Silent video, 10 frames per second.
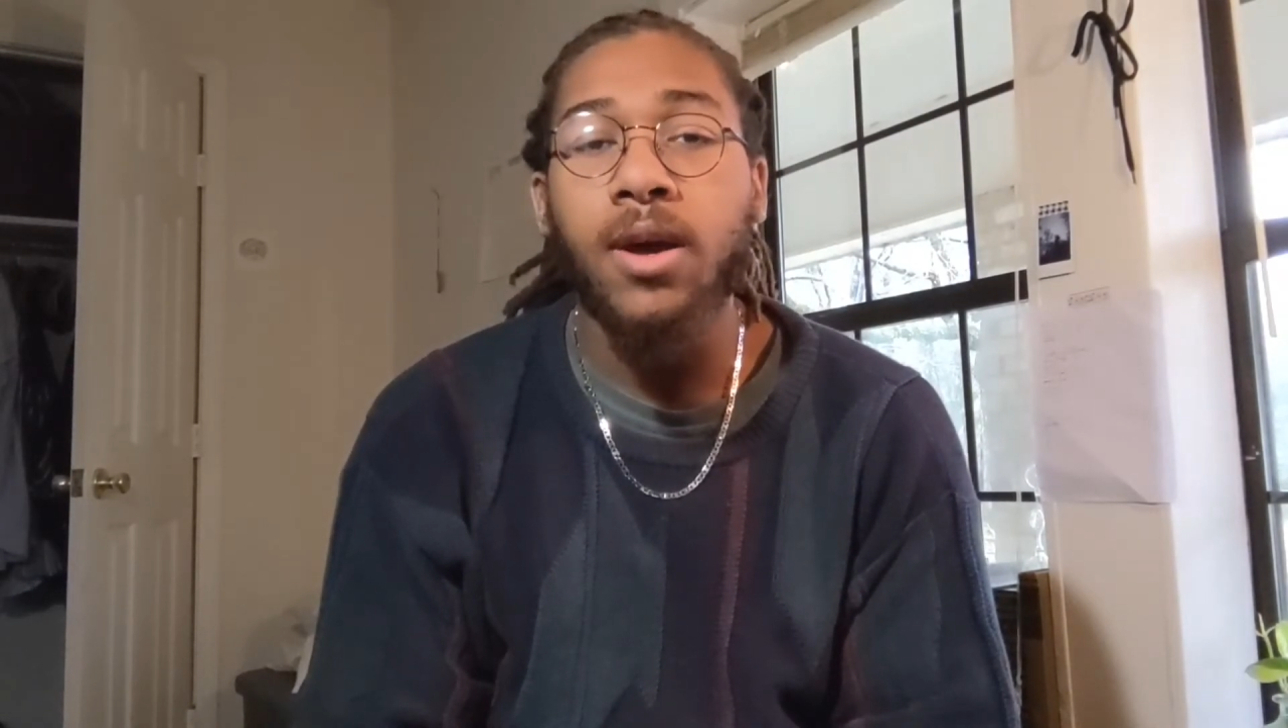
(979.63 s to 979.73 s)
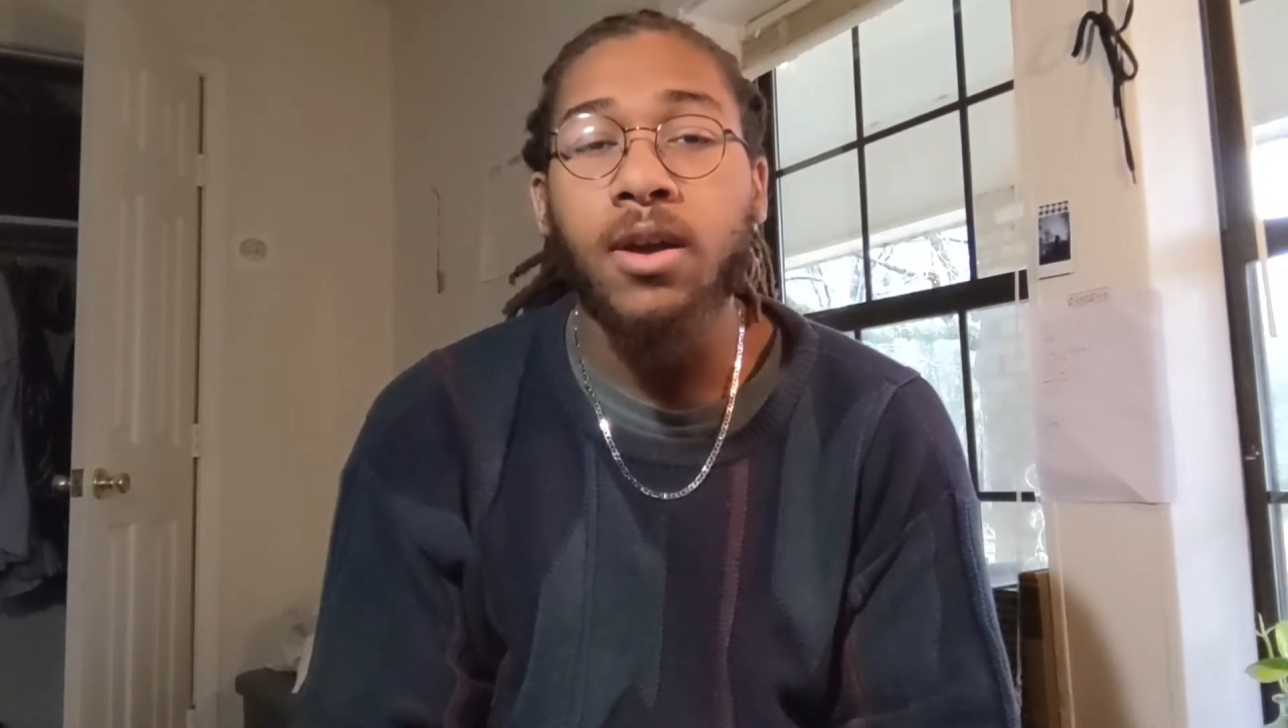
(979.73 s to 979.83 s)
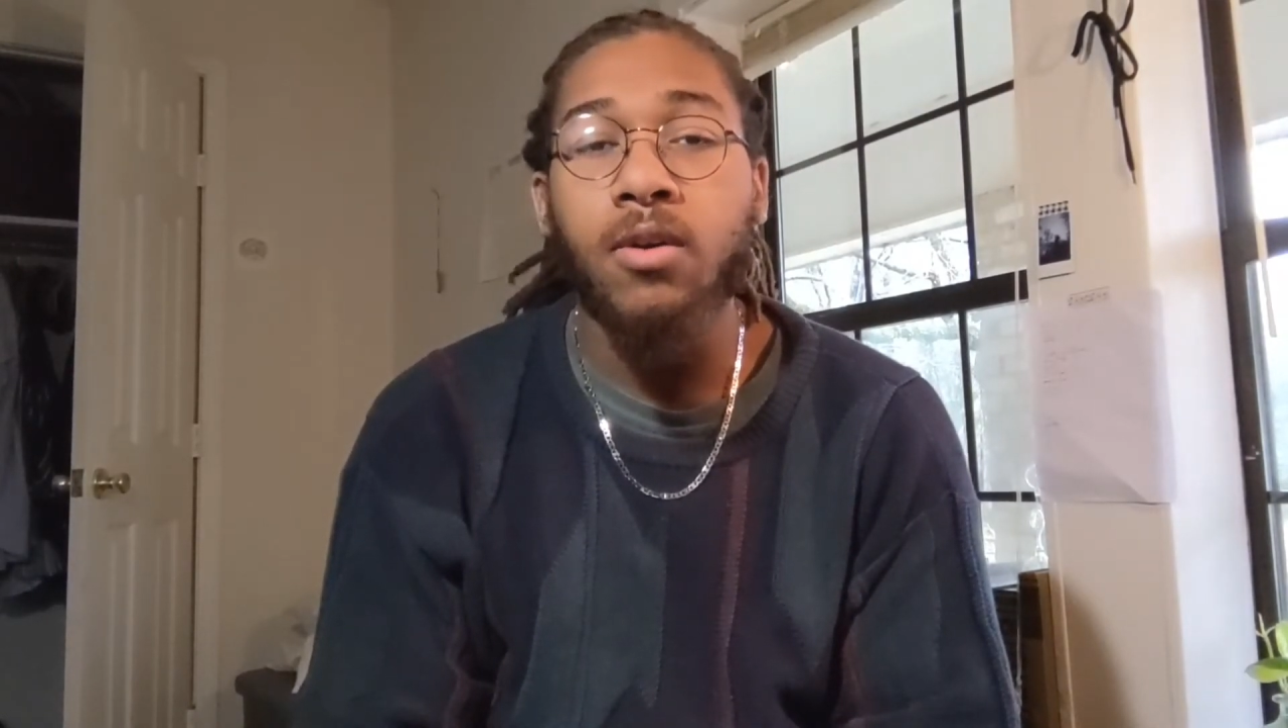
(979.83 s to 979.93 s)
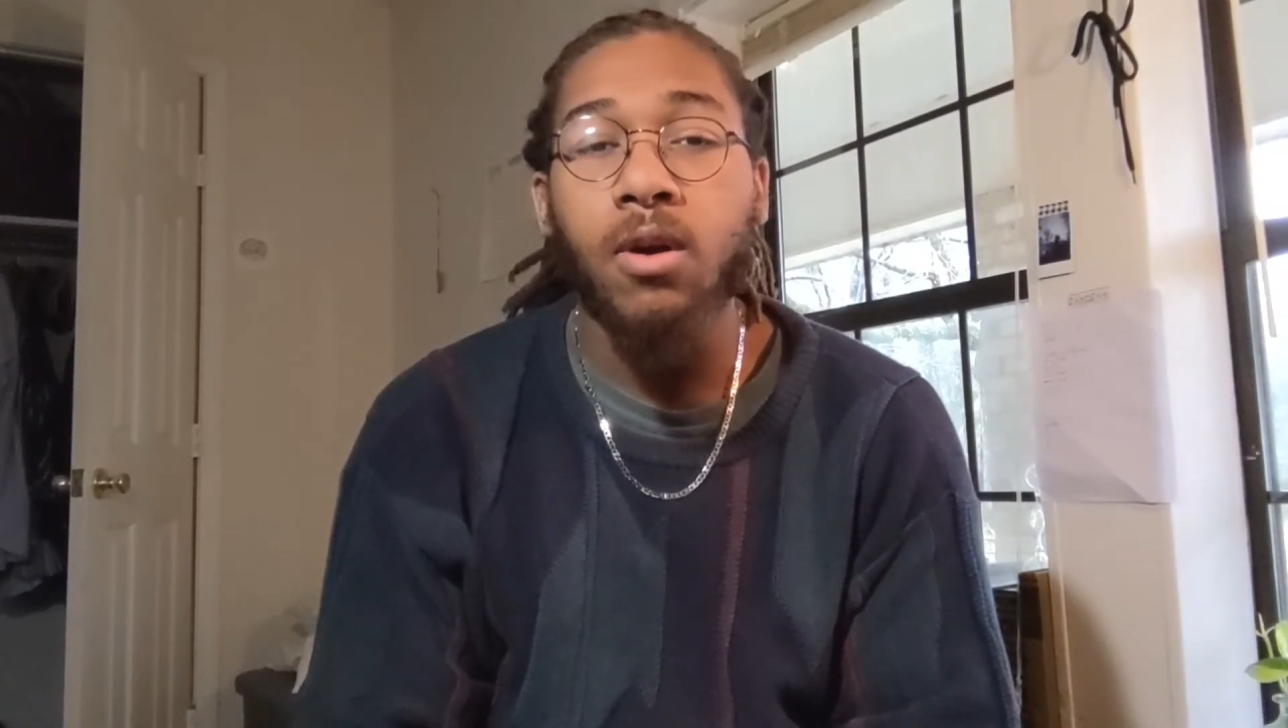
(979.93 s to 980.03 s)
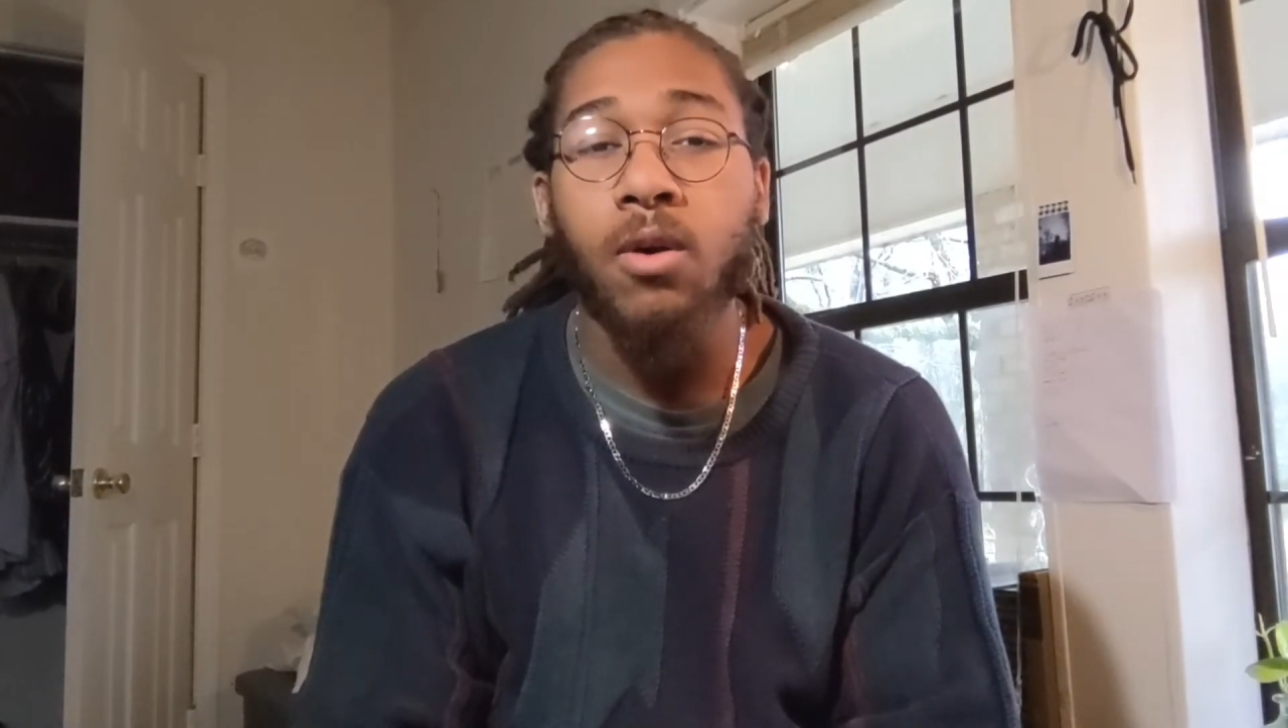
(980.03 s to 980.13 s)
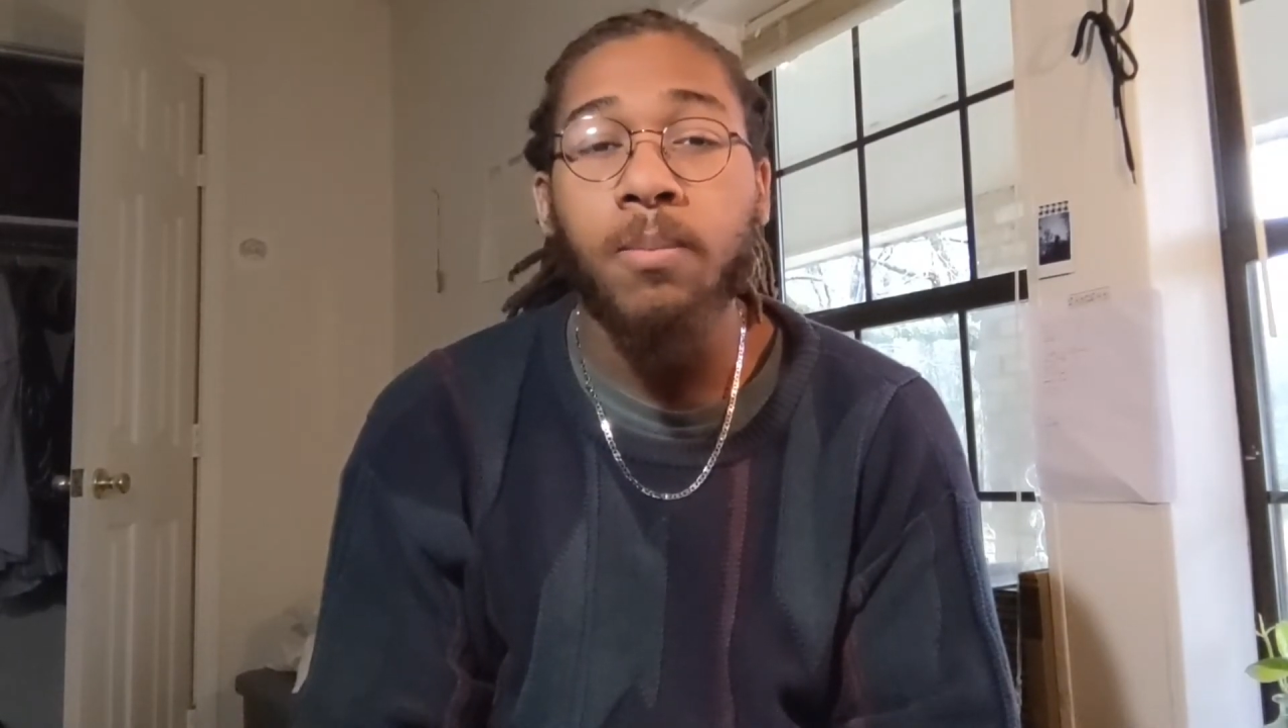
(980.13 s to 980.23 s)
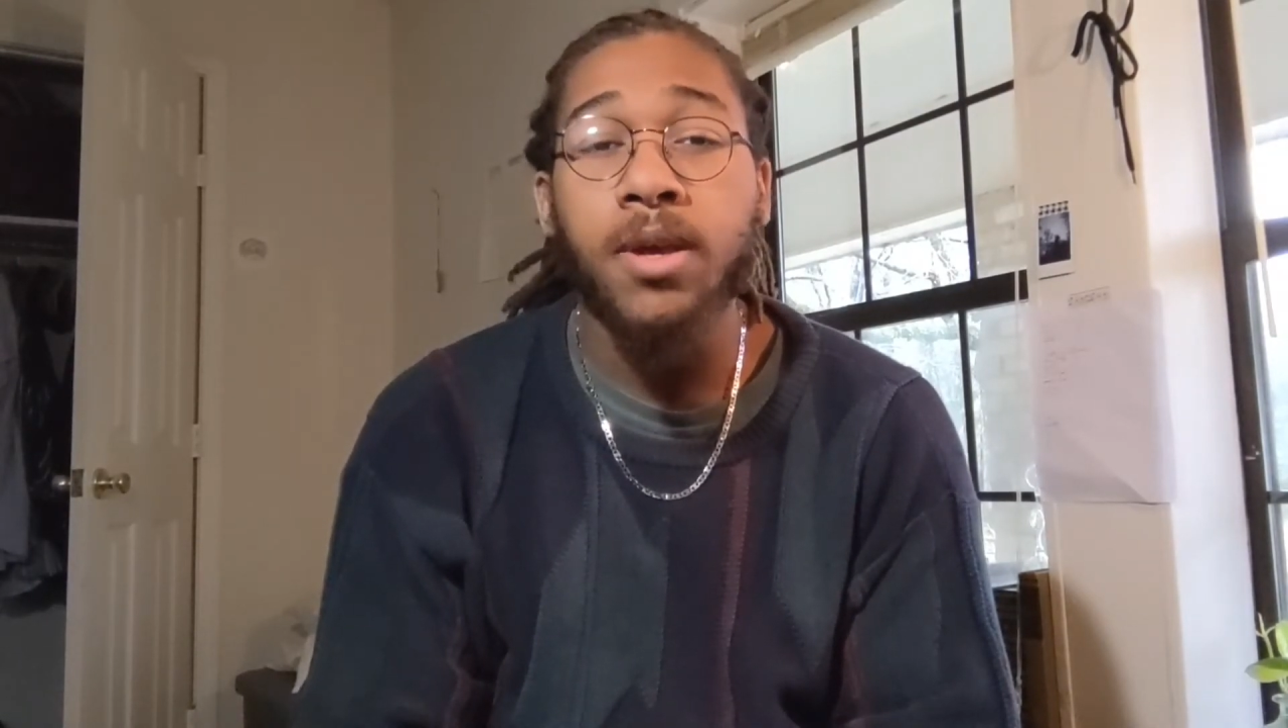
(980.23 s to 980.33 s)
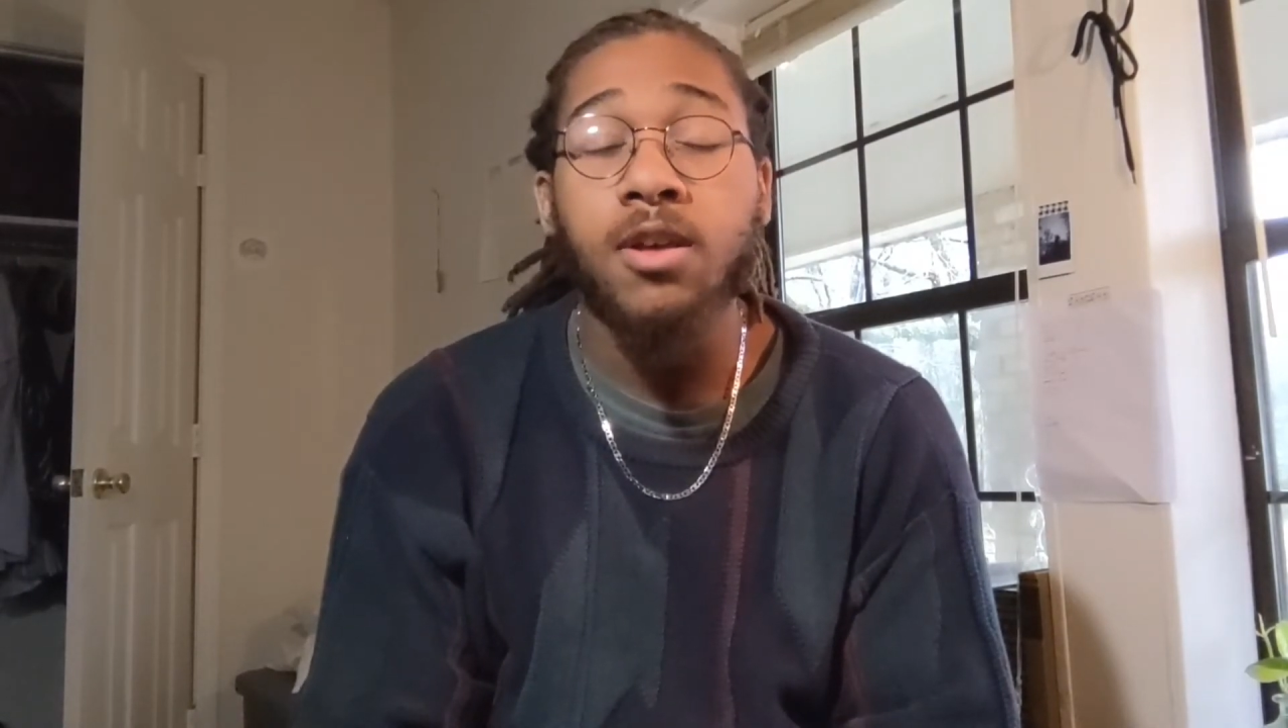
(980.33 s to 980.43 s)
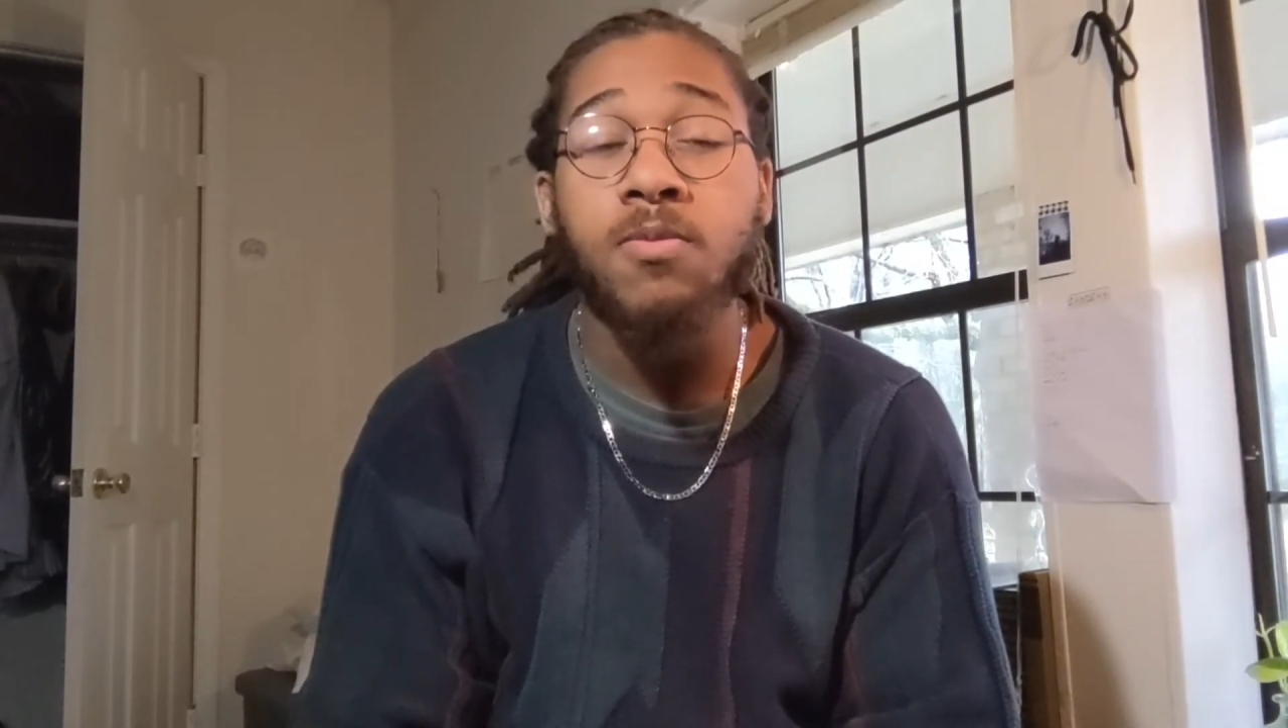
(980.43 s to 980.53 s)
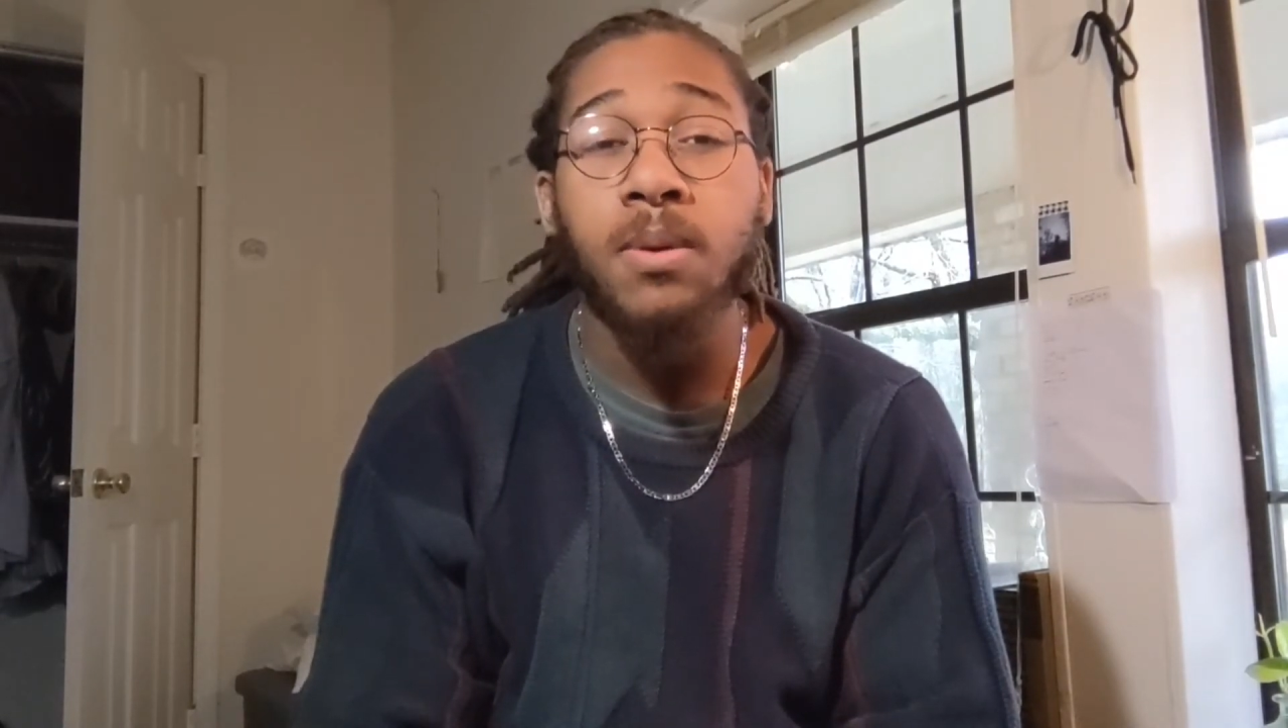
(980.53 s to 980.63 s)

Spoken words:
and grow because